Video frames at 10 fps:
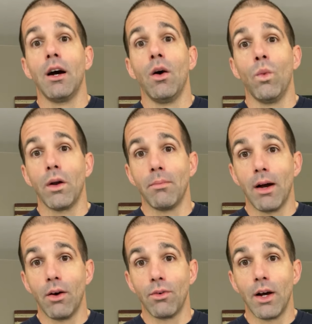a one
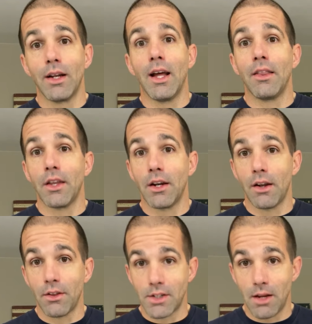mile run, and then
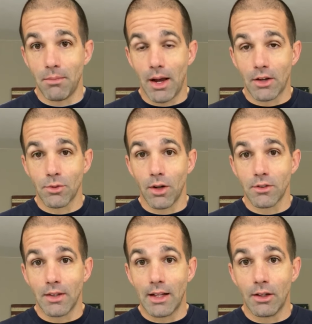another 10 back squats
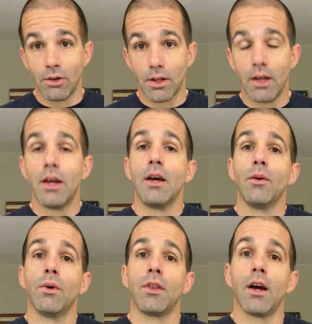in that loading
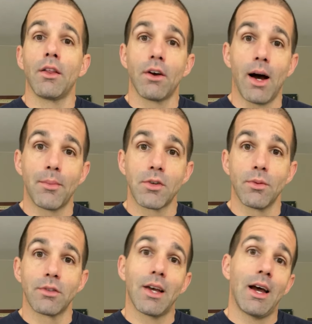when the other option
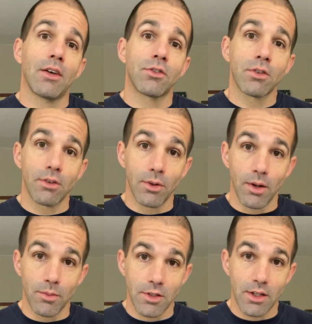was, ah, screw it,
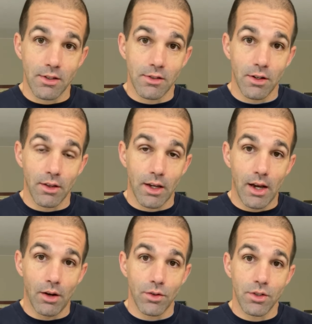I'm just going to sit on the
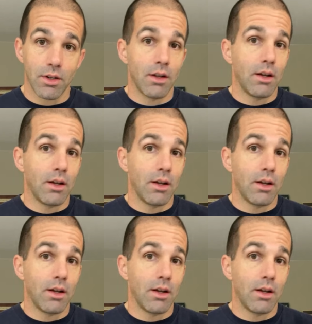couch?